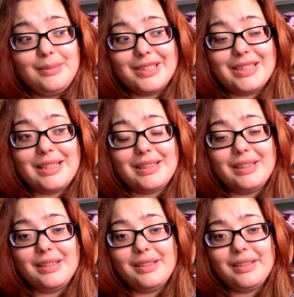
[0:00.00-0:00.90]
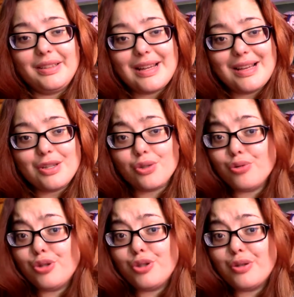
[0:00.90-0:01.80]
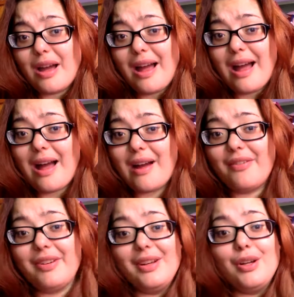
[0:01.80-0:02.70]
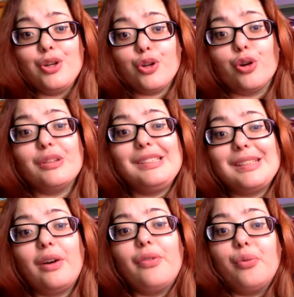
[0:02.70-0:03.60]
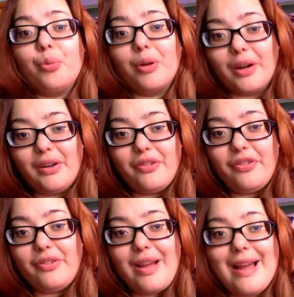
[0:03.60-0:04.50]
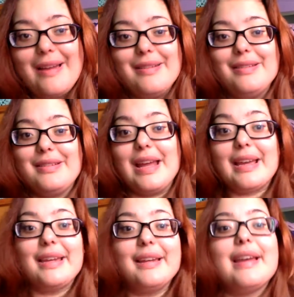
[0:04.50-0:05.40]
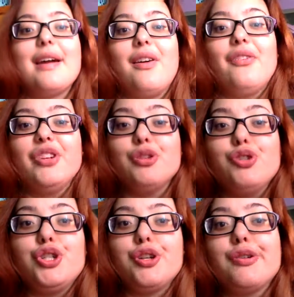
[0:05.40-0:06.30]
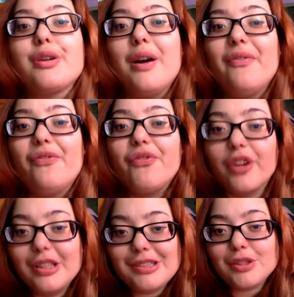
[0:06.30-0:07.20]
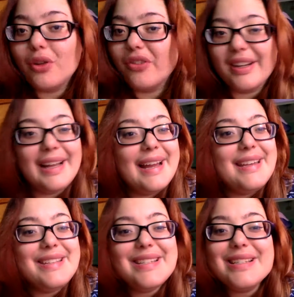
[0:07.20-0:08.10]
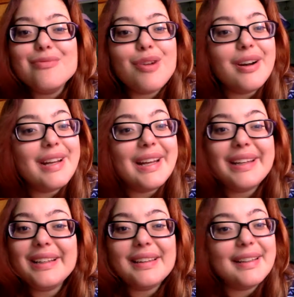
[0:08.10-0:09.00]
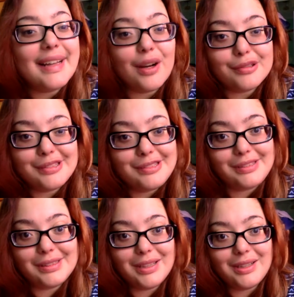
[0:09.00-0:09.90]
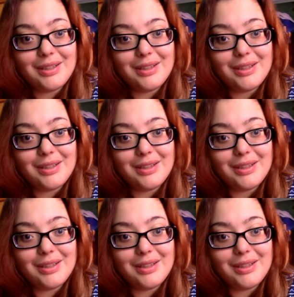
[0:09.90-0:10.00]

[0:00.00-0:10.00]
Because at the end of the day, you should have your self-worth, and taking care of you should come first over anyone, anything else.